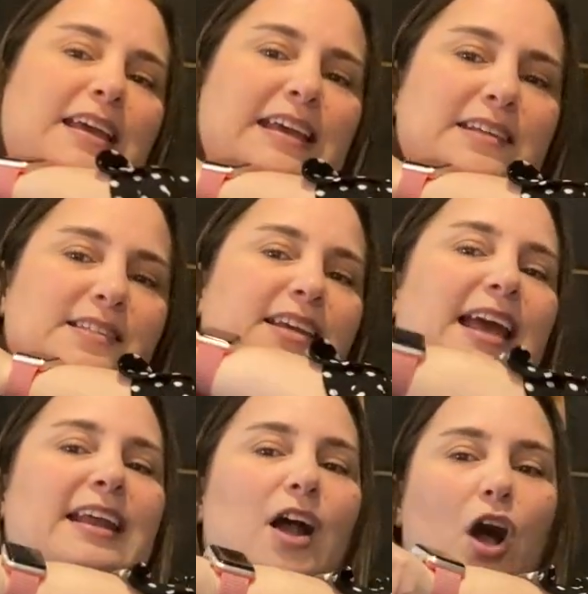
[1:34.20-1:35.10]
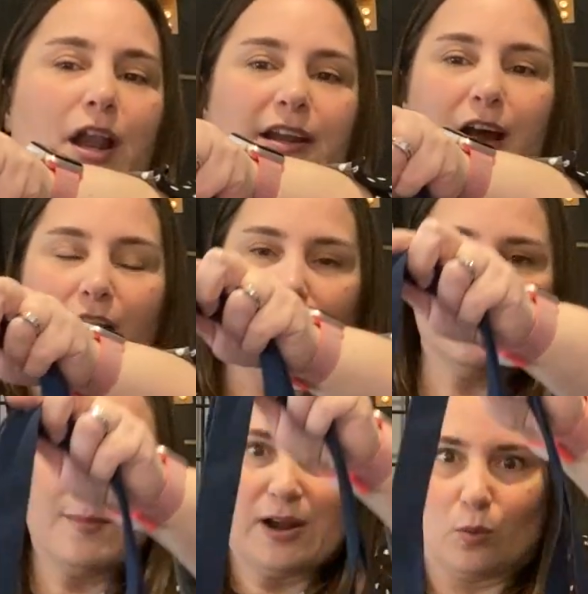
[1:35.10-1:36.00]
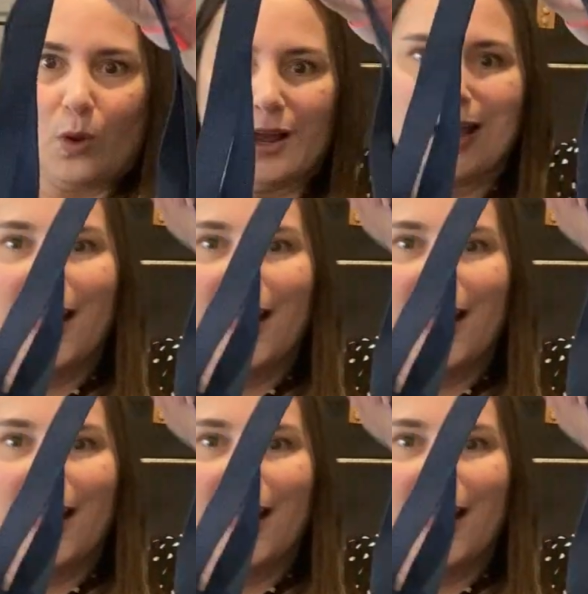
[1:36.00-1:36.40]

easily get it on and off no matter what